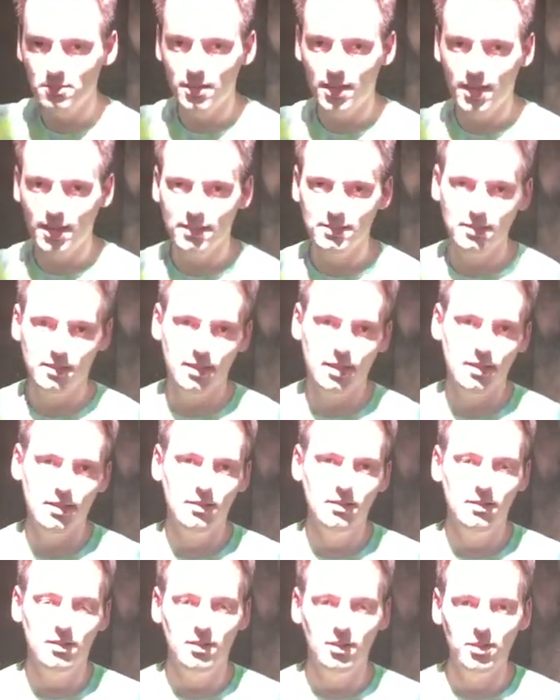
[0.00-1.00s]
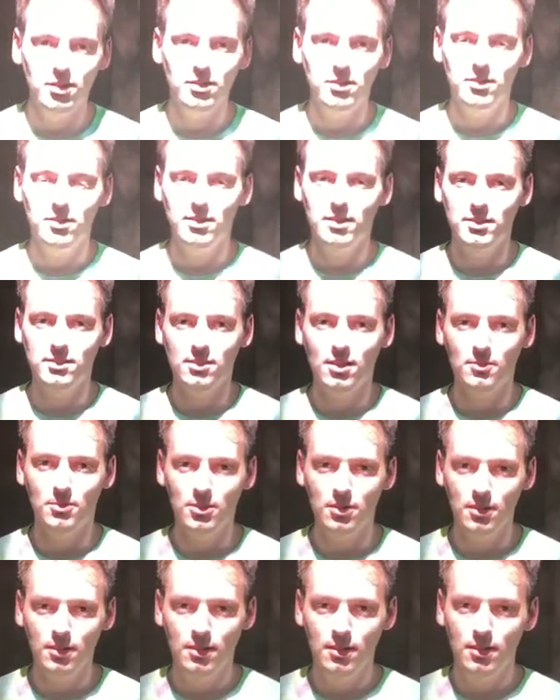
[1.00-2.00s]
eggs in there earlier this summer,
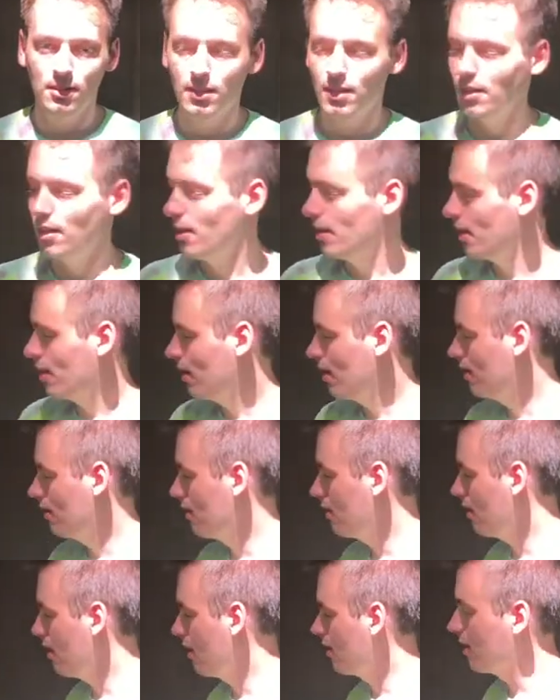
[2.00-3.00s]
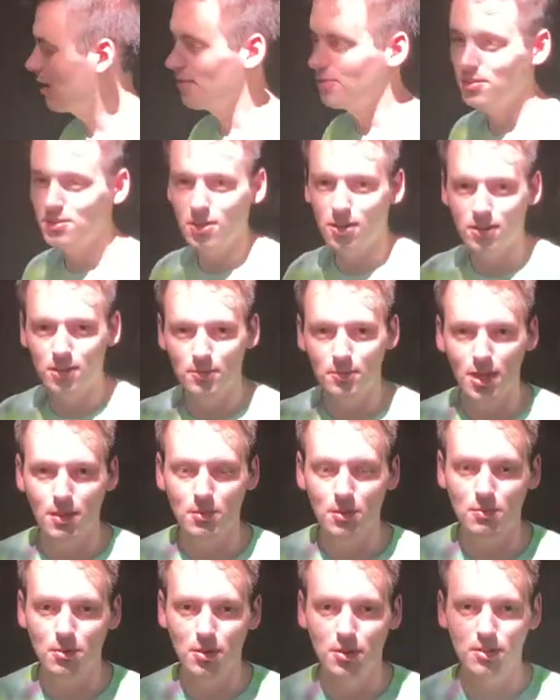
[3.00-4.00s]
and I never saw any
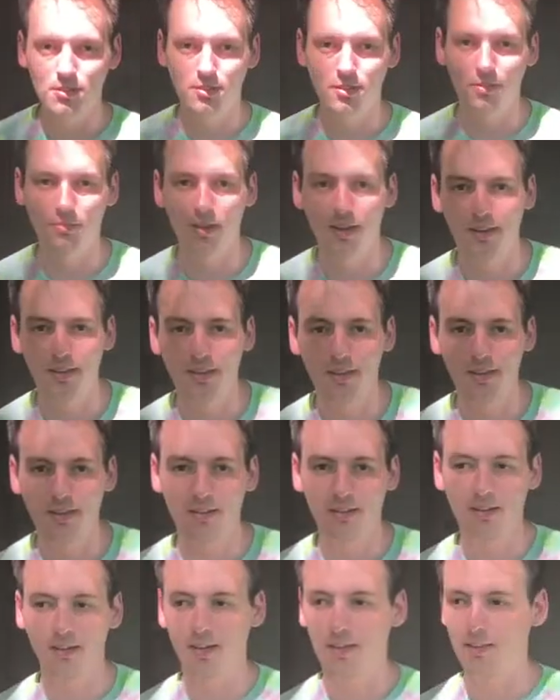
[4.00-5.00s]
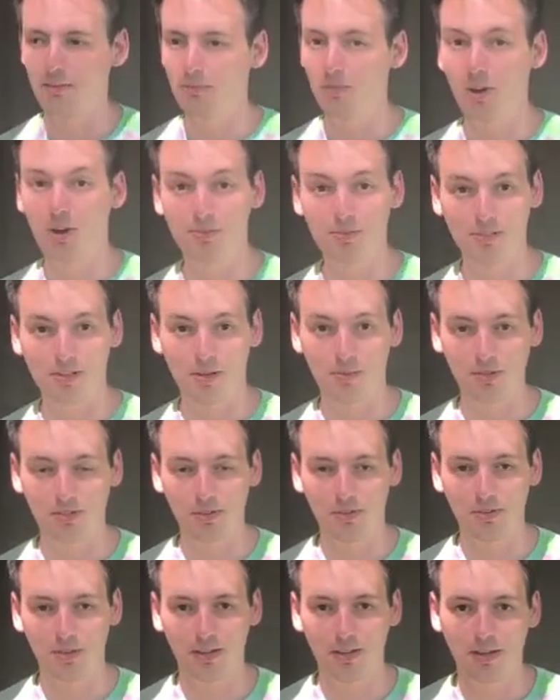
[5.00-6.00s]
baby birds come out of there, and the mom stopped
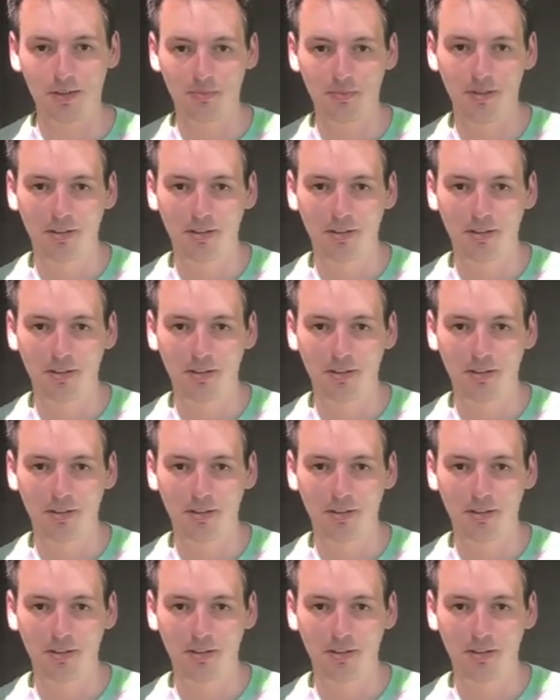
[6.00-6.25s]
showing up.